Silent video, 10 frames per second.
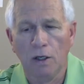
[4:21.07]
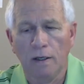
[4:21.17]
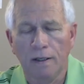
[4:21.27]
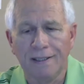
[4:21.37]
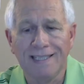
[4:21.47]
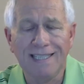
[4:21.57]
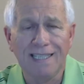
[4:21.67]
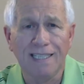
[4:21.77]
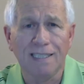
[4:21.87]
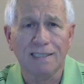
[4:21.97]

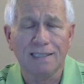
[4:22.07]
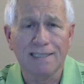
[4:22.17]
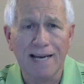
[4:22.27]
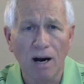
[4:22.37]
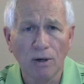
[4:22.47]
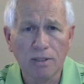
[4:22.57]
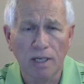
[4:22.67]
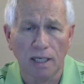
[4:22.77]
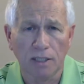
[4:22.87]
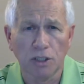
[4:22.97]
The down
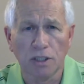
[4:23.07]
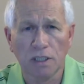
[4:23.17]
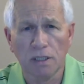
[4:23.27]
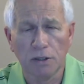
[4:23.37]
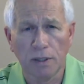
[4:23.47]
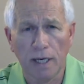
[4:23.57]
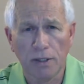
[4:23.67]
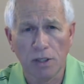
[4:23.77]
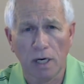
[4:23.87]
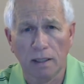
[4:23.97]
touch is in the trend
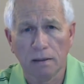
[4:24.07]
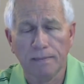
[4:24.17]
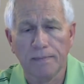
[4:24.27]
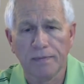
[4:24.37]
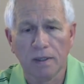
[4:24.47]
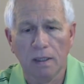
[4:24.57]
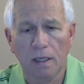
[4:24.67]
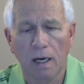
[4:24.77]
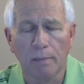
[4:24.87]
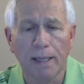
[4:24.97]
chart.
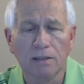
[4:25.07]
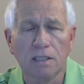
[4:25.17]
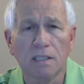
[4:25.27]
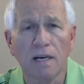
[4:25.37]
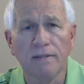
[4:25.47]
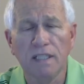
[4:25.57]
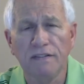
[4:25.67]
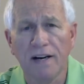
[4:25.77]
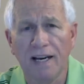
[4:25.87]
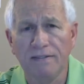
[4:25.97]
About
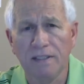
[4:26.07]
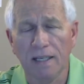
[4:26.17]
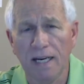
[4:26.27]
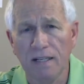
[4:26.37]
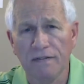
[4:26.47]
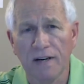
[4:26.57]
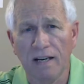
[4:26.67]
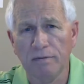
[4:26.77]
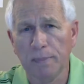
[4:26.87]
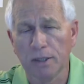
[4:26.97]
75 to
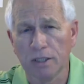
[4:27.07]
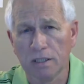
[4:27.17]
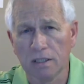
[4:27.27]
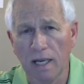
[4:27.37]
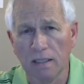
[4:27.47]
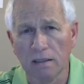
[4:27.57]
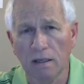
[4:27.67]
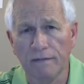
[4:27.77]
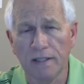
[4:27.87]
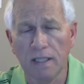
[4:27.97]
85%
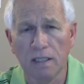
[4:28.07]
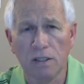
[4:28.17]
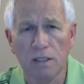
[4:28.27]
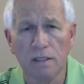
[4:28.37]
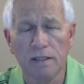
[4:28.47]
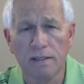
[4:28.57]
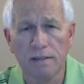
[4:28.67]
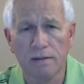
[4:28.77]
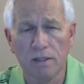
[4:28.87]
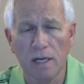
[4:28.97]
of the
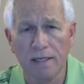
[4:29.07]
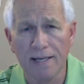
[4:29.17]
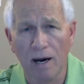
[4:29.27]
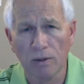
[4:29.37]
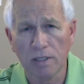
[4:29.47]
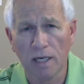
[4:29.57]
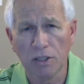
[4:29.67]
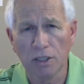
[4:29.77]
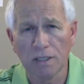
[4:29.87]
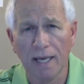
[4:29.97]
down
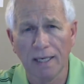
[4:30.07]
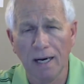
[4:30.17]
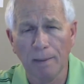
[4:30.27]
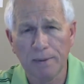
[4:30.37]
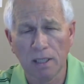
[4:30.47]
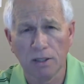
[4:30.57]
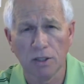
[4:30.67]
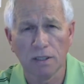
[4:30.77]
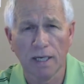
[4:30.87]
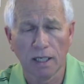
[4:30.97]
touches and up
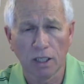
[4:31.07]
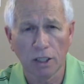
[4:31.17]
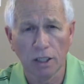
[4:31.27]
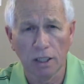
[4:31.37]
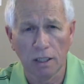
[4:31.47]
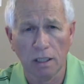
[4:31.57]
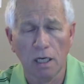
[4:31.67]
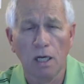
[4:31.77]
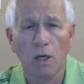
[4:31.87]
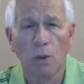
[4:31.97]
touches that occur
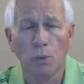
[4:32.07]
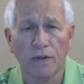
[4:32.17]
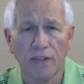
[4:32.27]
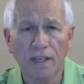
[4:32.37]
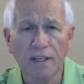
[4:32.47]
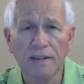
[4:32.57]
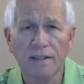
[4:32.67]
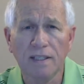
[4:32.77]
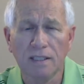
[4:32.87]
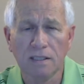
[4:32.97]
within
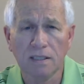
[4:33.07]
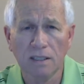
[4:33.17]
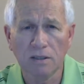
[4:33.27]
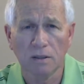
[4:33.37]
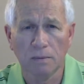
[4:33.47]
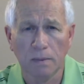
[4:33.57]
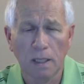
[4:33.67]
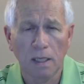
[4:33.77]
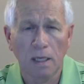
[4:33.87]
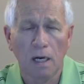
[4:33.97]
the system
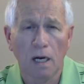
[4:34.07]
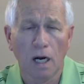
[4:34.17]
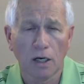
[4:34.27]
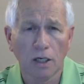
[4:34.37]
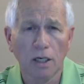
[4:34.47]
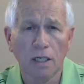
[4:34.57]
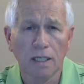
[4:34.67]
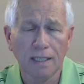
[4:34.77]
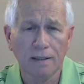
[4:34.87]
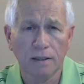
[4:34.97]
occur
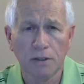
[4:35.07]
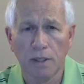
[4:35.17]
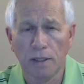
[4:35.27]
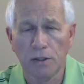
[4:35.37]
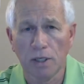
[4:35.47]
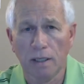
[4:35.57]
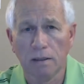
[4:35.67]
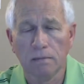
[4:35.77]
in the trend chart.